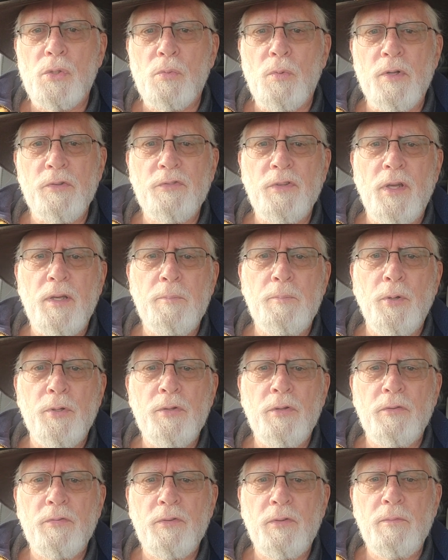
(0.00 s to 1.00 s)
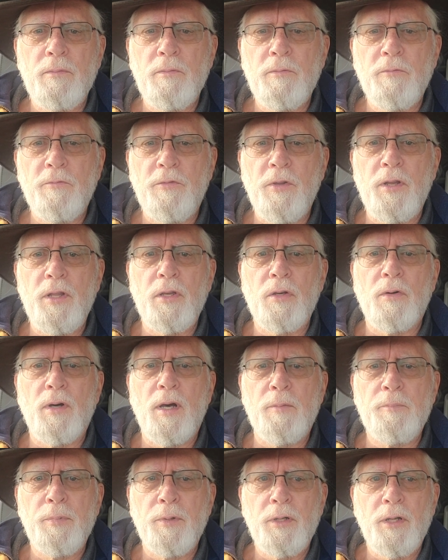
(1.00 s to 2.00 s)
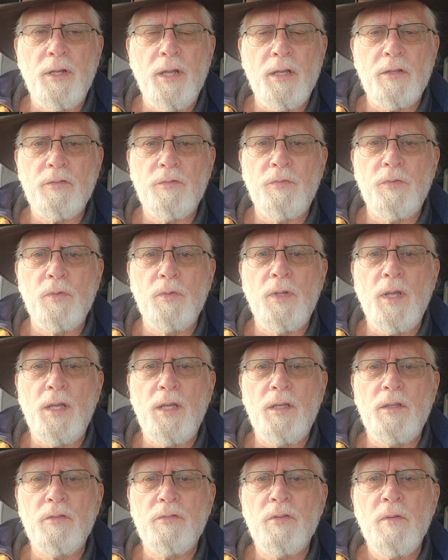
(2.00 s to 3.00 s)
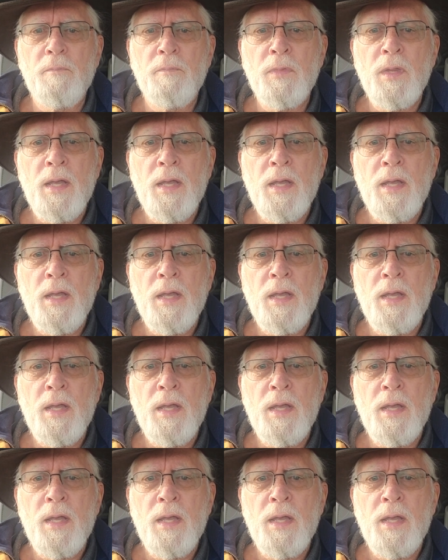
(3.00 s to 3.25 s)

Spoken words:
once I put this video up in the next few days,